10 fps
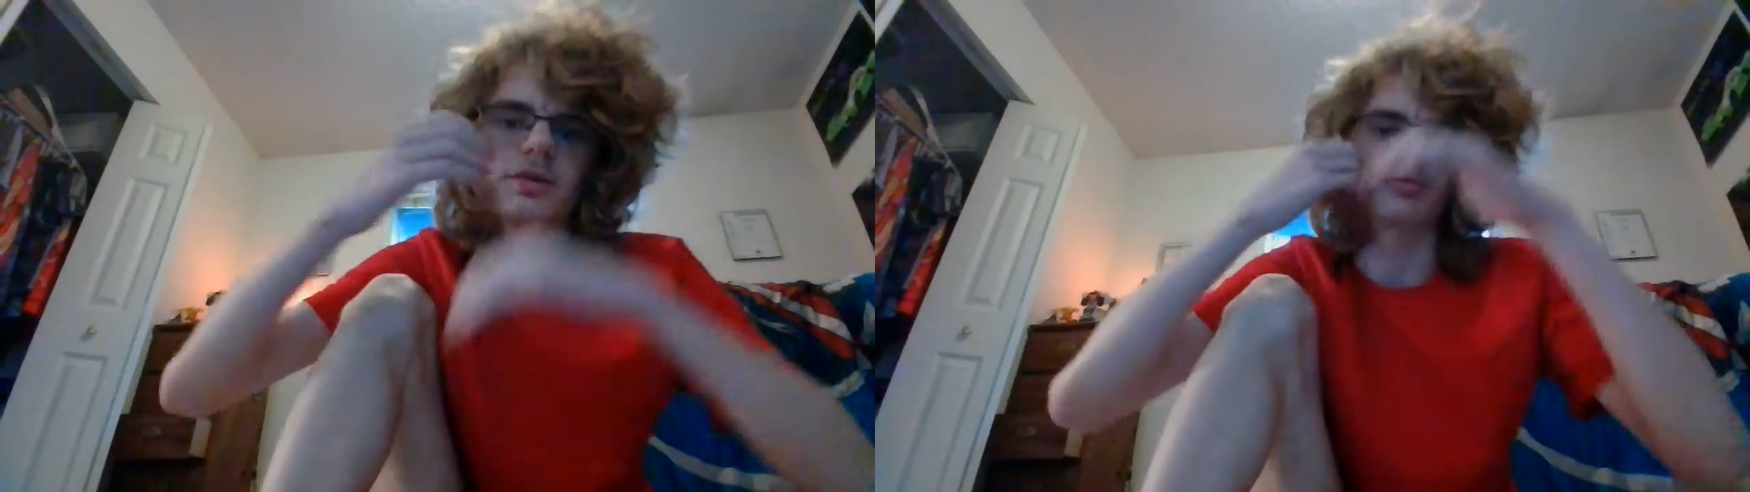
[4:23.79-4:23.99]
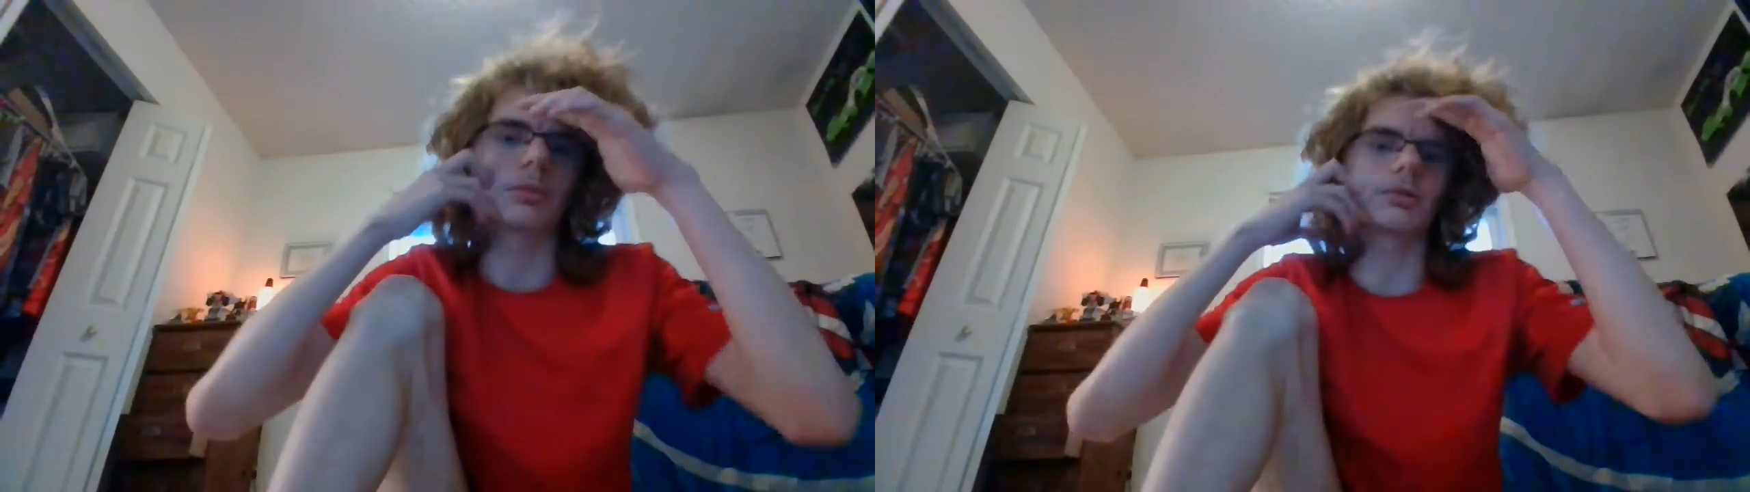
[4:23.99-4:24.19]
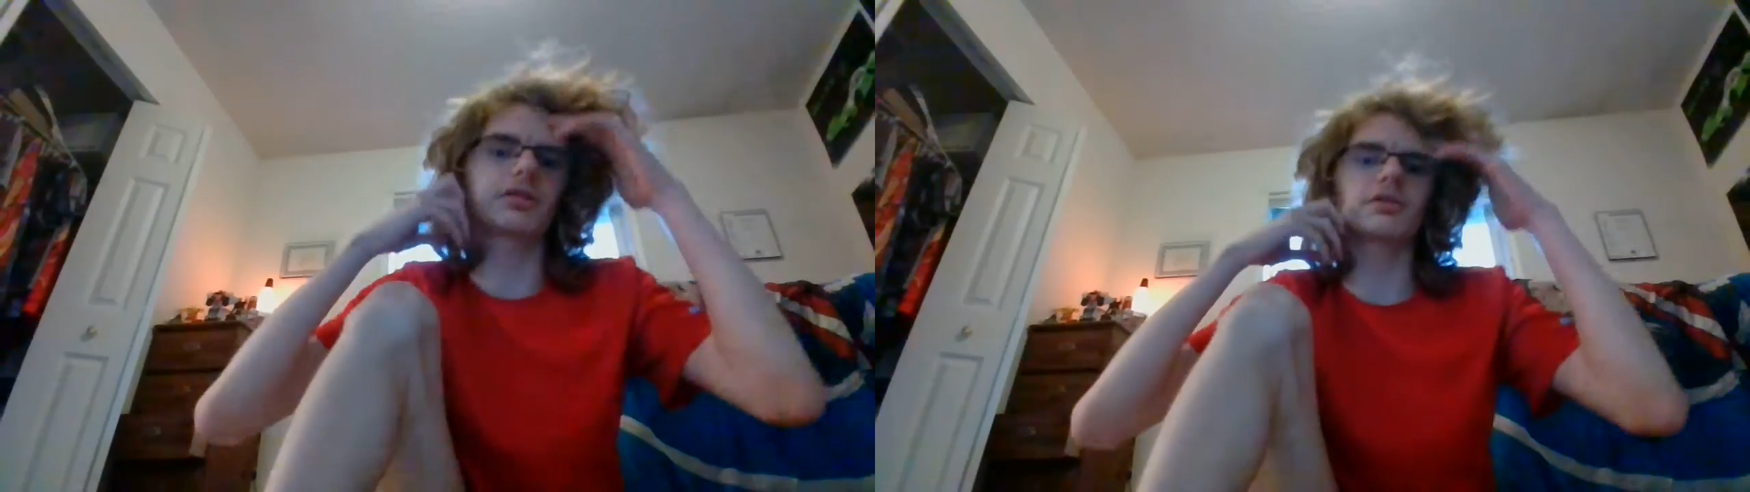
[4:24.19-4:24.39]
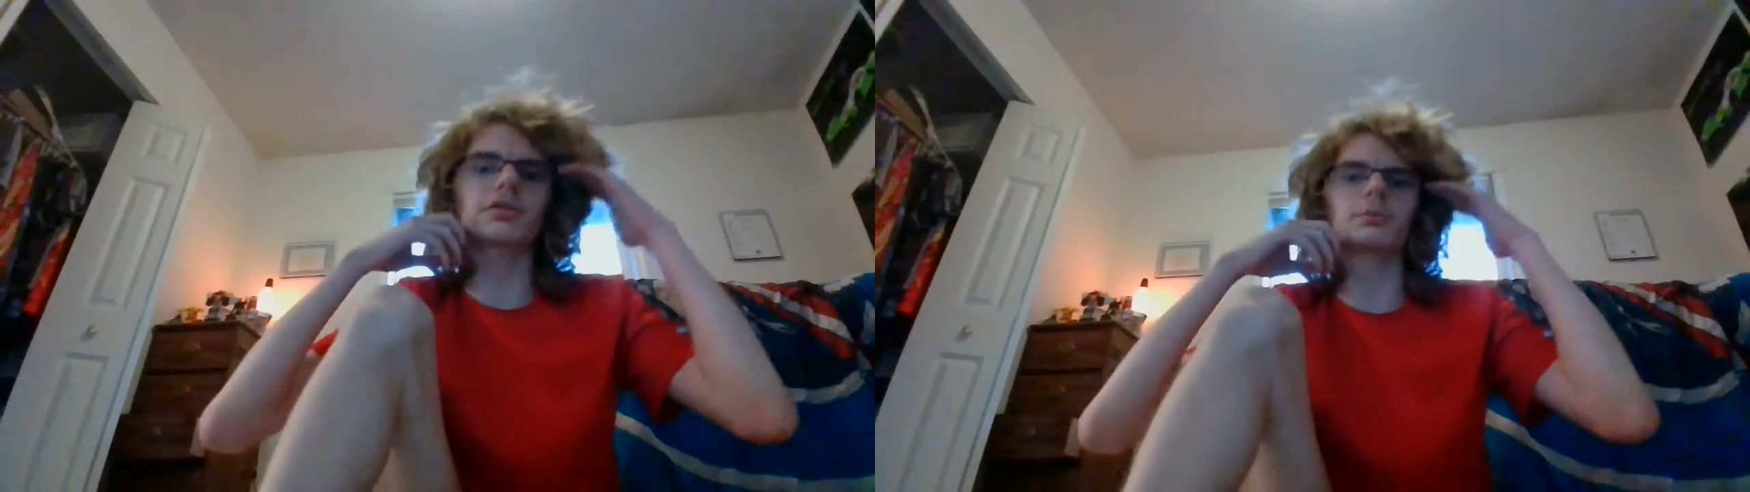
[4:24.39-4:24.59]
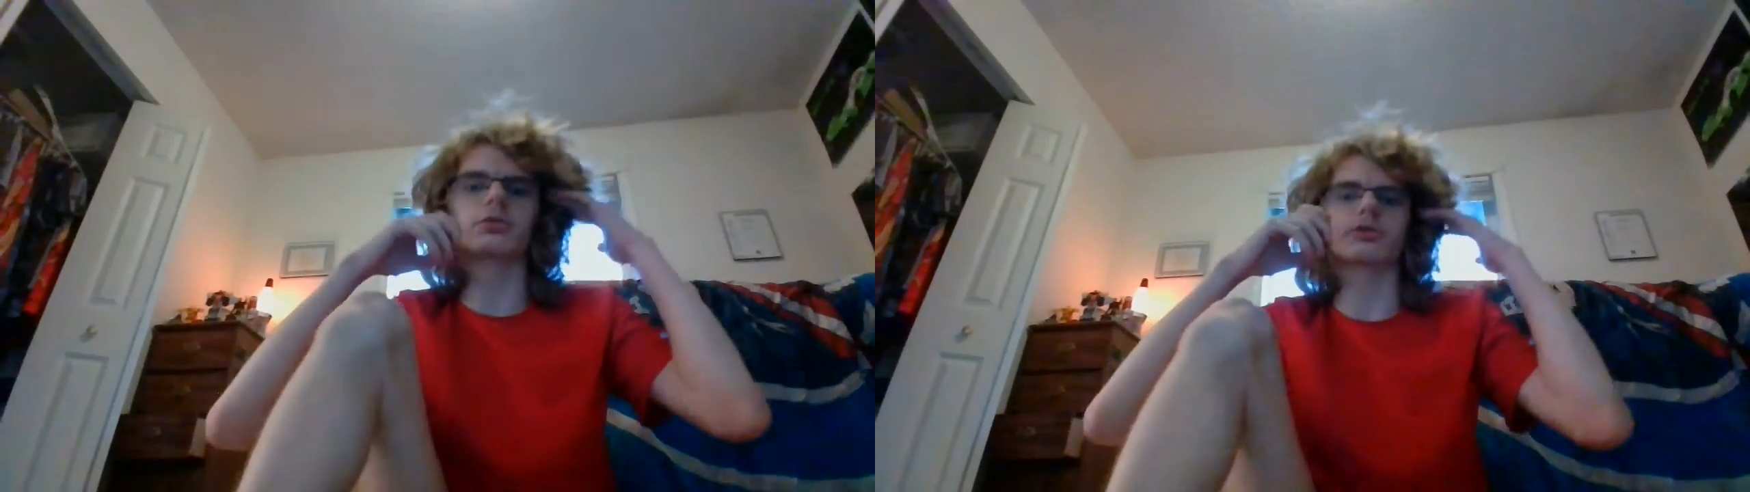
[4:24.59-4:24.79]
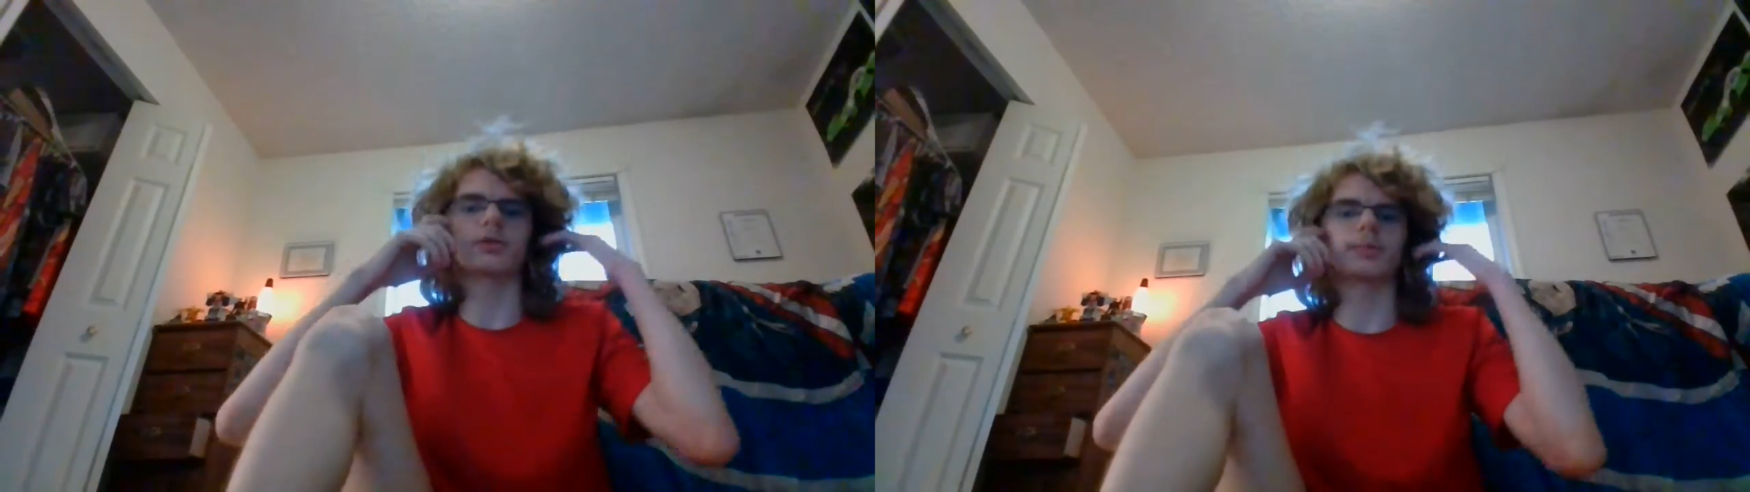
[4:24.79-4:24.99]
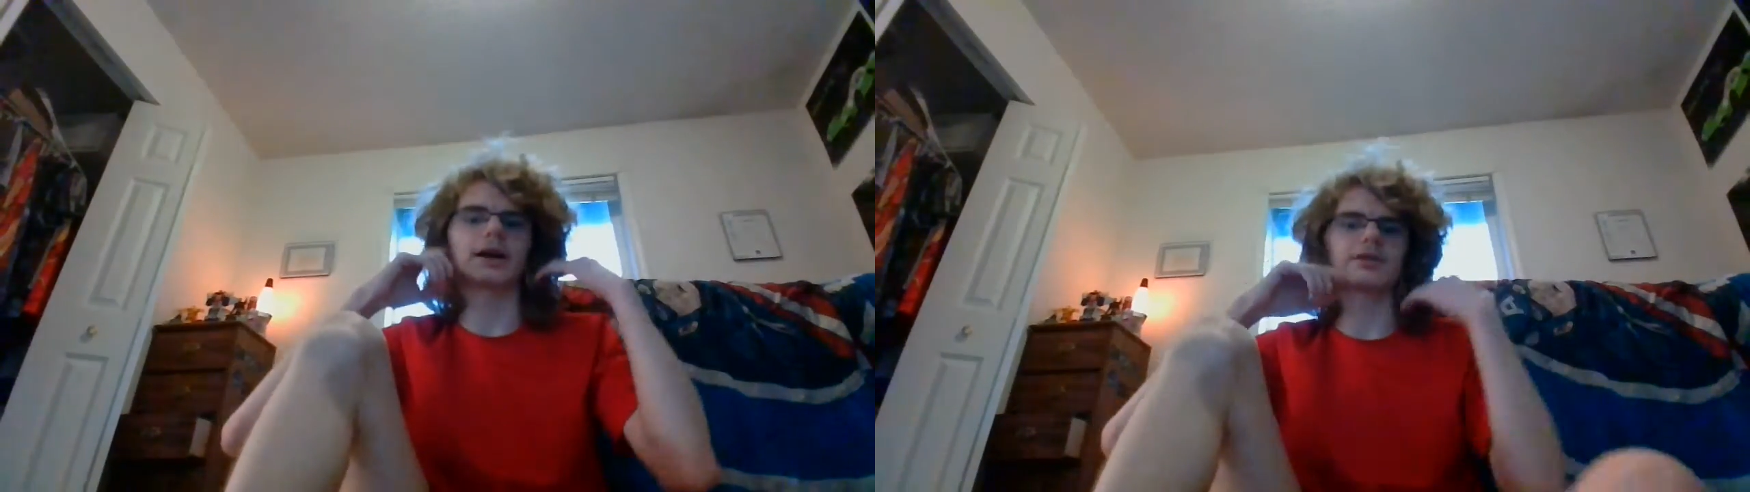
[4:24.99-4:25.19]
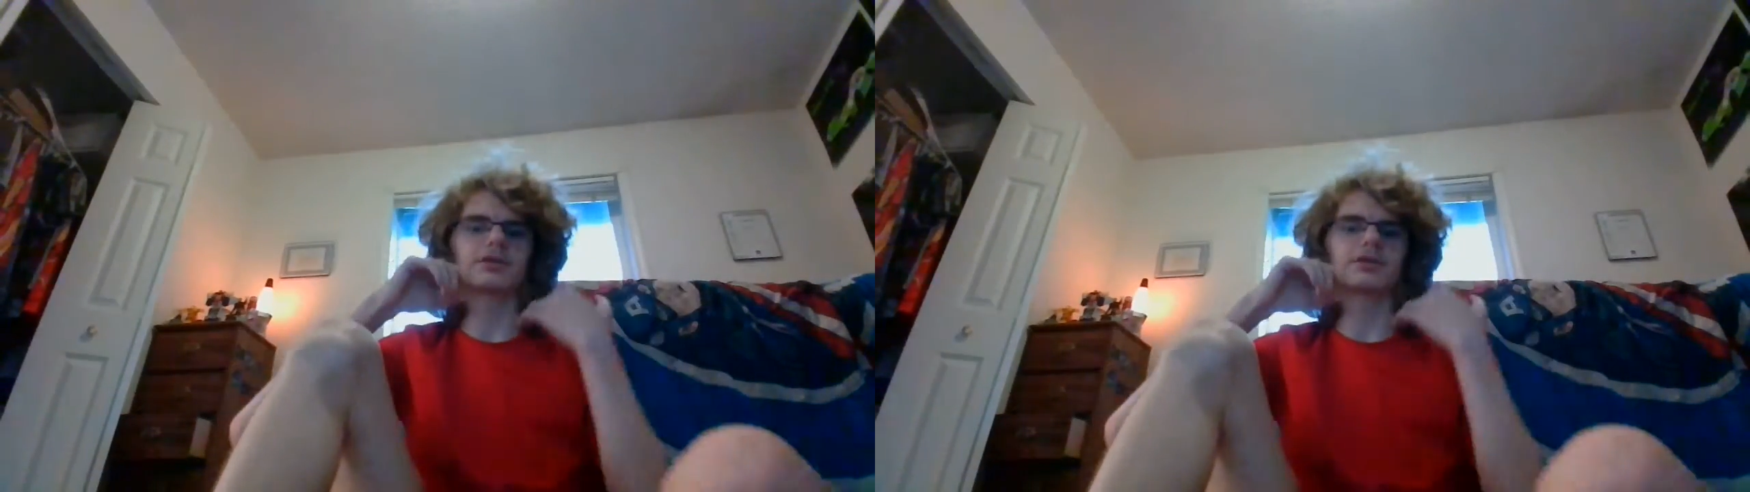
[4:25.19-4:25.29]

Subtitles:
So I've been seeing some pretty bad